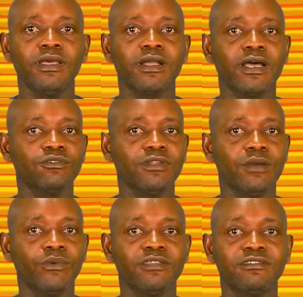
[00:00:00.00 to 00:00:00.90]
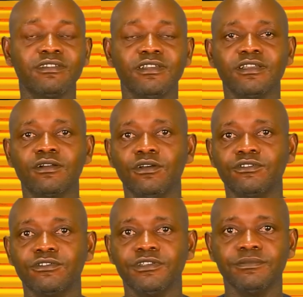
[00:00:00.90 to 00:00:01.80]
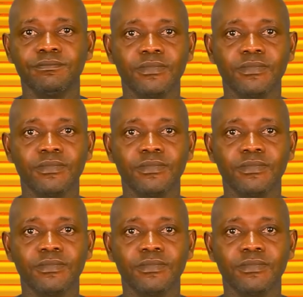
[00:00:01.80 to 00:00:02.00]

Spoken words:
Kaduna, were still in custody.